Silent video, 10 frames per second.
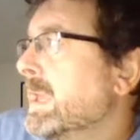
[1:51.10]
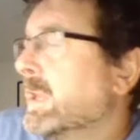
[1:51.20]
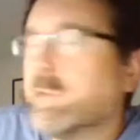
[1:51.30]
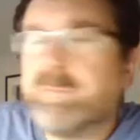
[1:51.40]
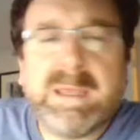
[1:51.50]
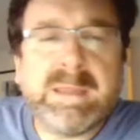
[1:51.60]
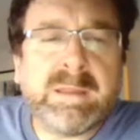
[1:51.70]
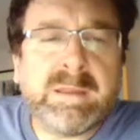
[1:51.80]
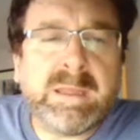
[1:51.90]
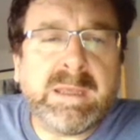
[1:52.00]
It could be
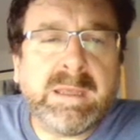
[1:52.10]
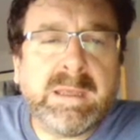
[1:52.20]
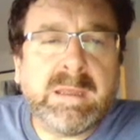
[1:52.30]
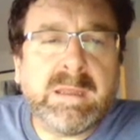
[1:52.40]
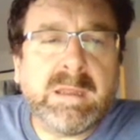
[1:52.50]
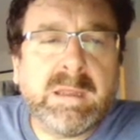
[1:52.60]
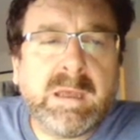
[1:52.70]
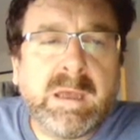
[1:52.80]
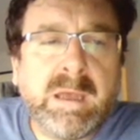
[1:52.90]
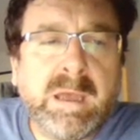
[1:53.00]
that the
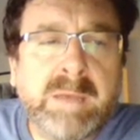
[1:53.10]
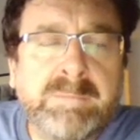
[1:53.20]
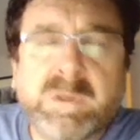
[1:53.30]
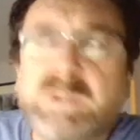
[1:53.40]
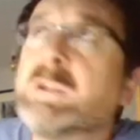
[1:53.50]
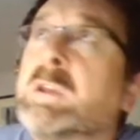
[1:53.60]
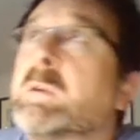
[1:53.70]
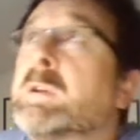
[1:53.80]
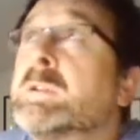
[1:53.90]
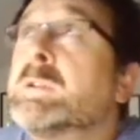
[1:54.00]

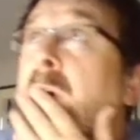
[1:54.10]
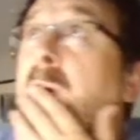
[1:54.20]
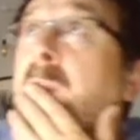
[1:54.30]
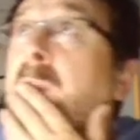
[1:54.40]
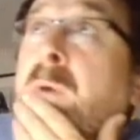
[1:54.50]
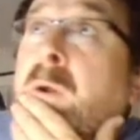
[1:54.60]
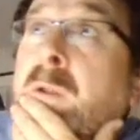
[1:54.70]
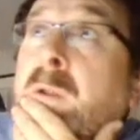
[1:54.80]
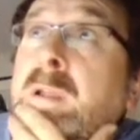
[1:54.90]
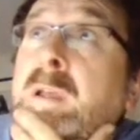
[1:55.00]
because on
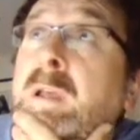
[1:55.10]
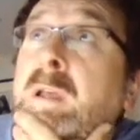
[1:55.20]
a